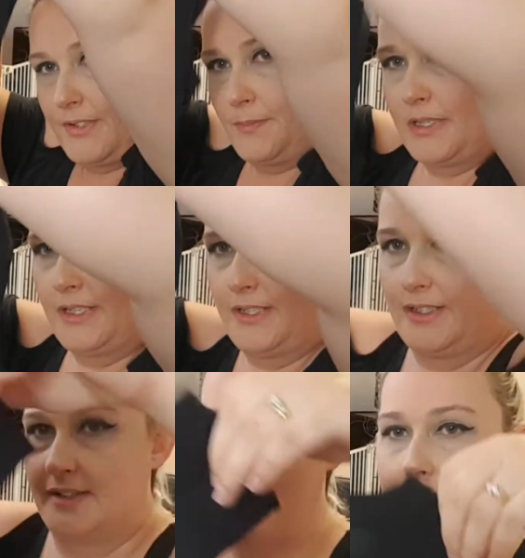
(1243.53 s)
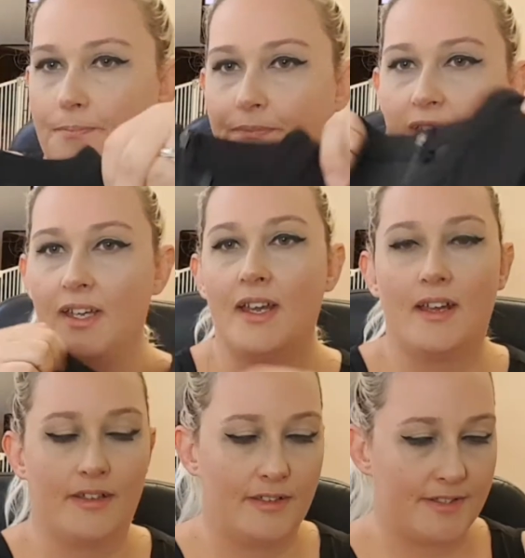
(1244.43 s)
zip. Yeah.
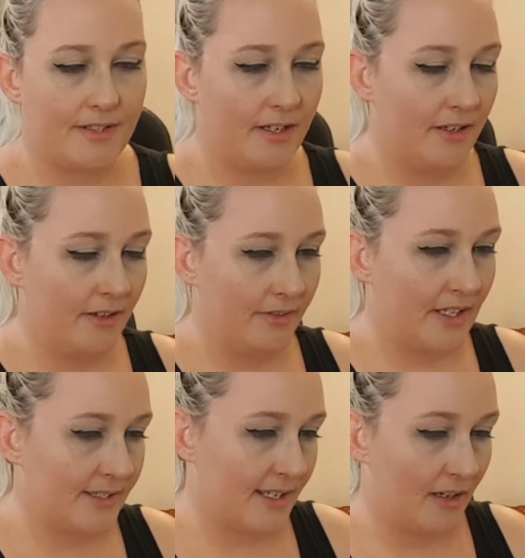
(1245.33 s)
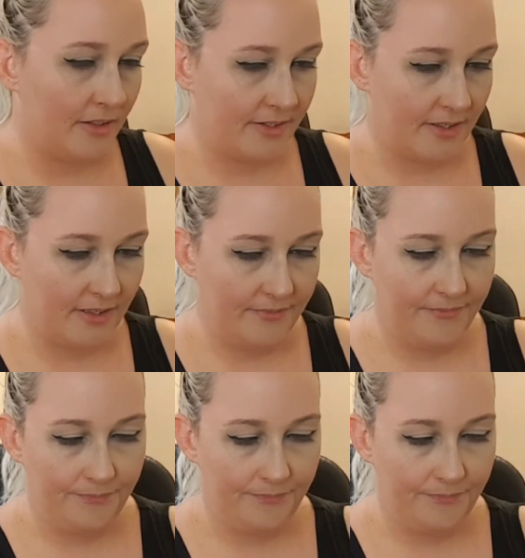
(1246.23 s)
So that's, oh sorry,